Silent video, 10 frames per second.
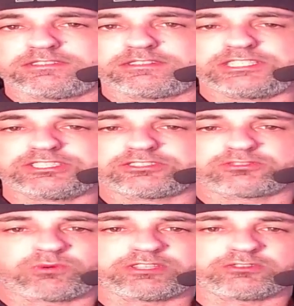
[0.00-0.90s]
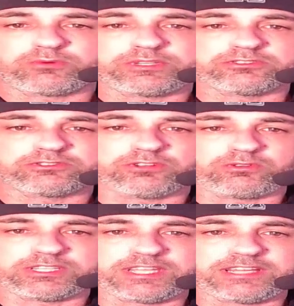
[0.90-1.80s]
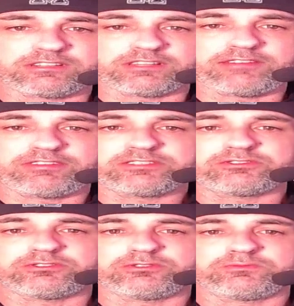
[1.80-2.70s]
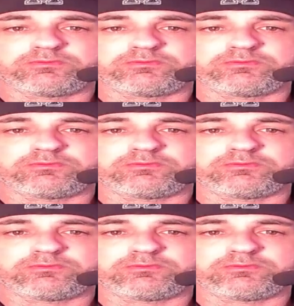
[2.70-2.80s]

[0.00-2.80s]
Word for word: He's just 23 years old. Again, 11-2.